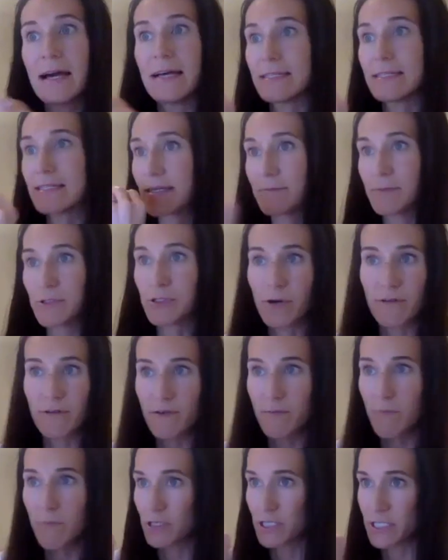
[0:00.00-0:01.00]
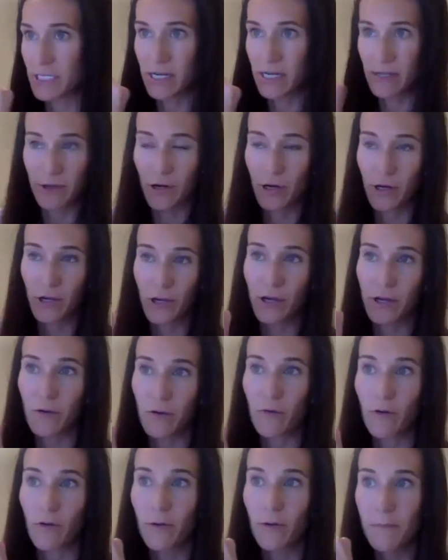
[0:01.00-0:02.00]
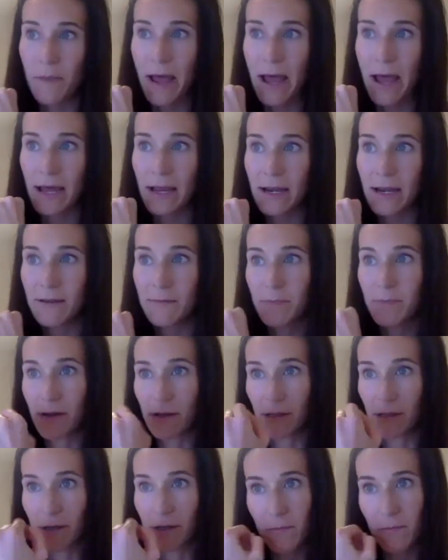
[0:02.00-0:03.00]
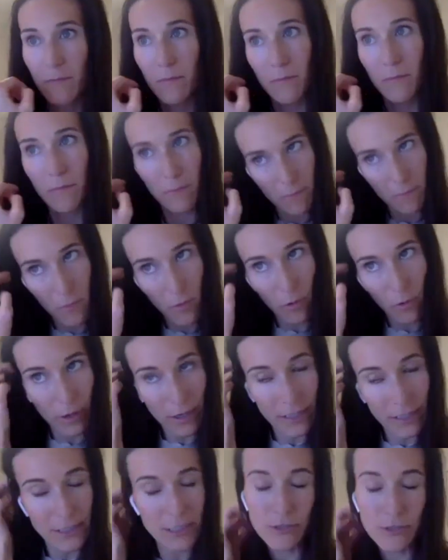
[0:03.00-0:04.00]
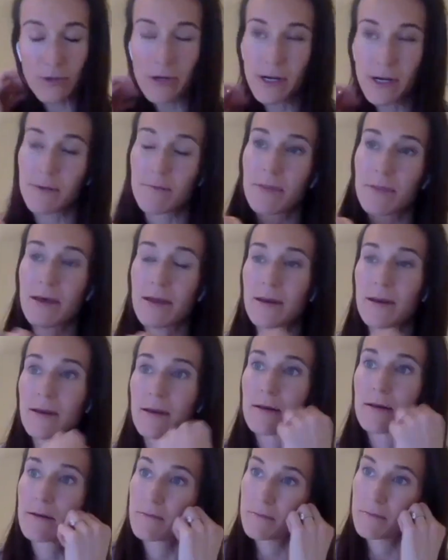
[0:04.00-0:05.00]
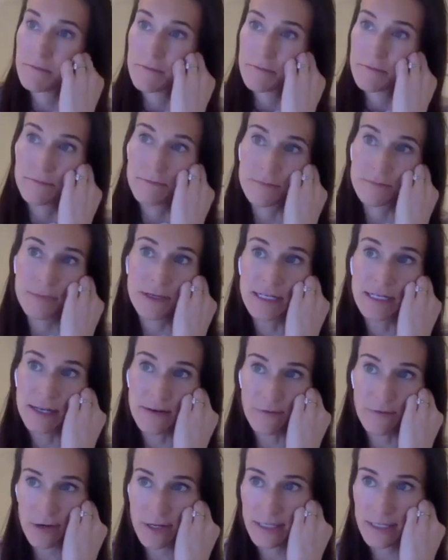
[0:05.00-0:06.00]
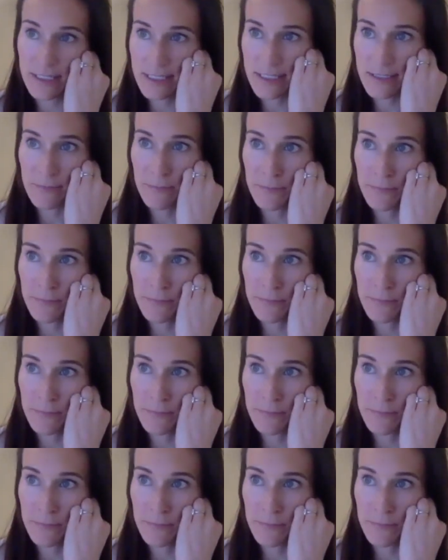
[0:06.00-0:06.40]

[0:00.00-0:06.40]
has some sort of emotion, either good or bad, but a little more extreme than indifference.